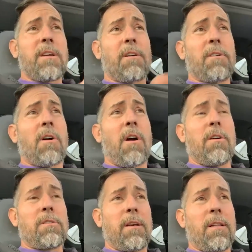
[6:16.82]
Tucker
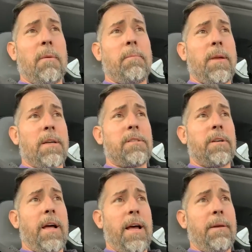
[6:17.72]
Carlson clip
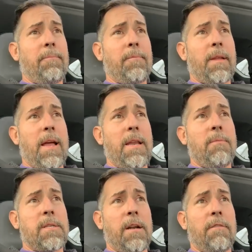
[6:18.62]
yesterday, and he
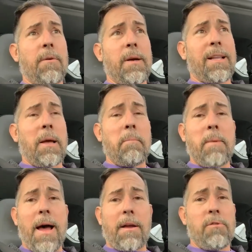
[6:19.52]
was interviewing Glenn
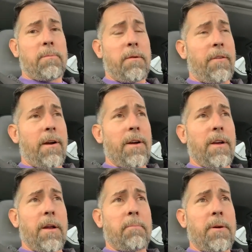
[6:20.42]
Beck, who's been very
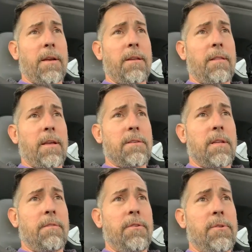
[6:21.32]
good at predicting things
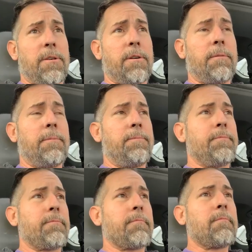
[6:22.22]
in the future.
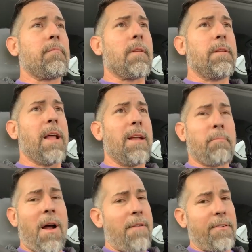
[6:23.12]
Not
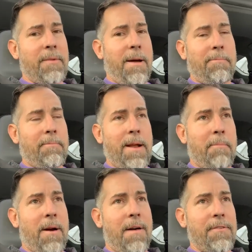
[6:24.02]

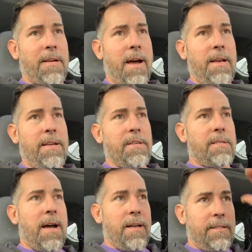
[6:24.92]
prophesying. He
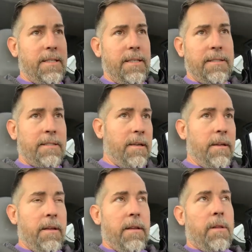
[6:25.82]
just kind of sees
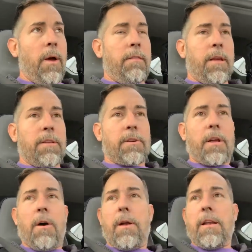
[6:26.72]
the way things are
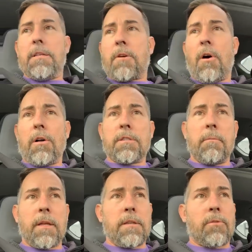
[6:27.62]
going, and he's called
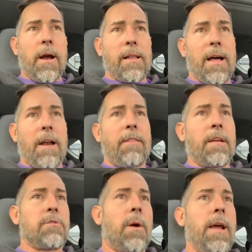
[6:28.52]
some things right, a lot of
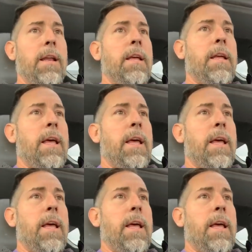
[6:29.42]
things right.